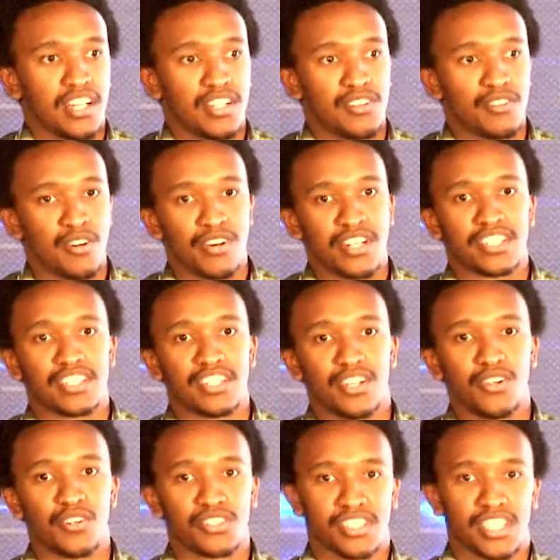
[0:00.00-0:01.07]
No one really
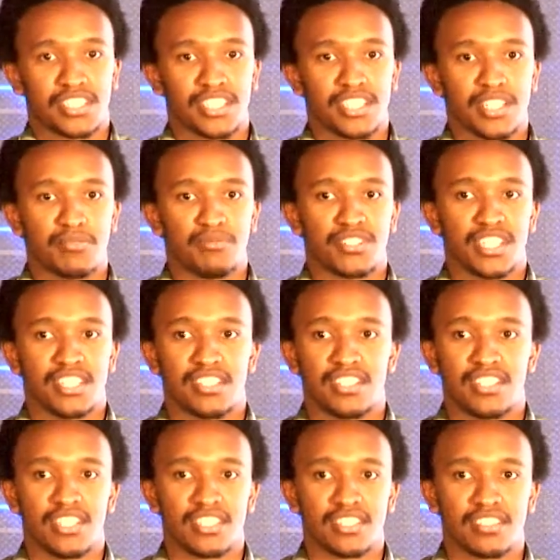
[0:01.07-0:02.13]
looks at games and
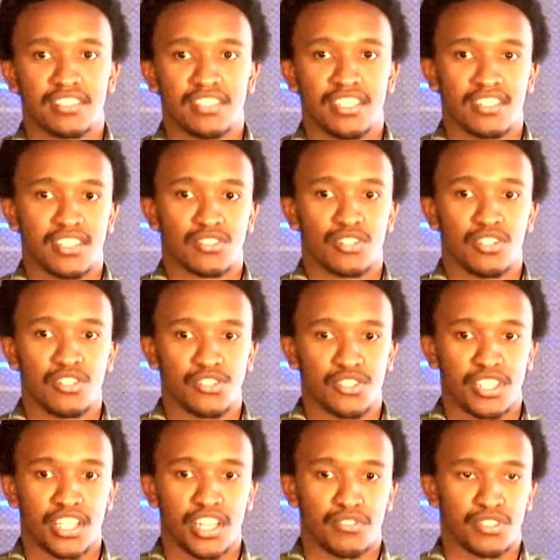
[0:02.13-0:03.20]
thinks there's a
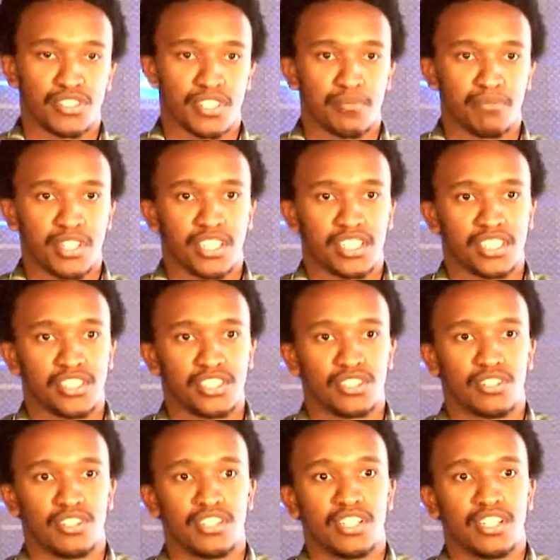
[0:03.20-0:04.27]
solution here for something
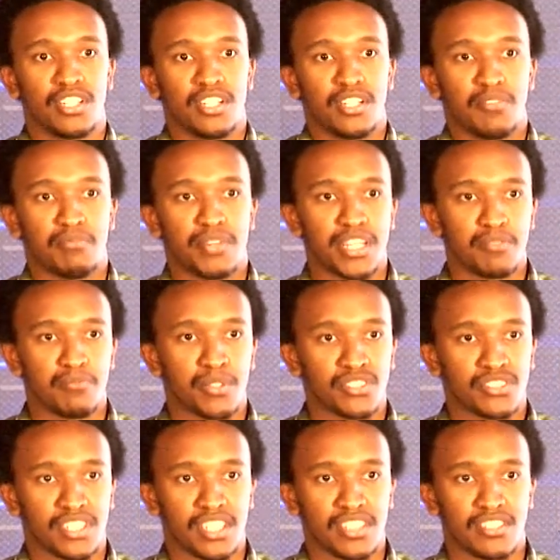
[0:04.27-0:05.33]
critical. But in
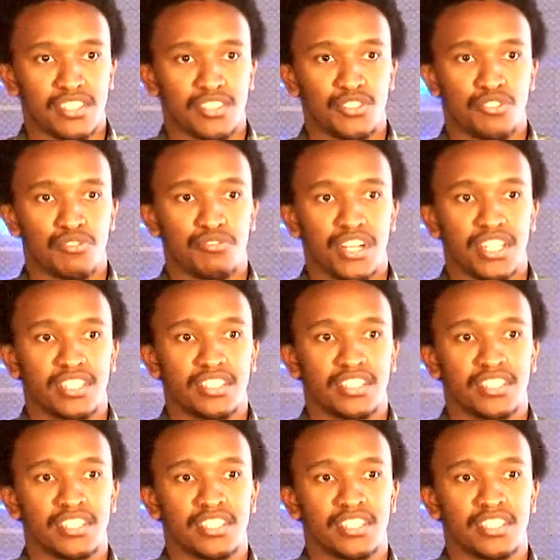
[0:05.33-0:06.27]
most cases, you find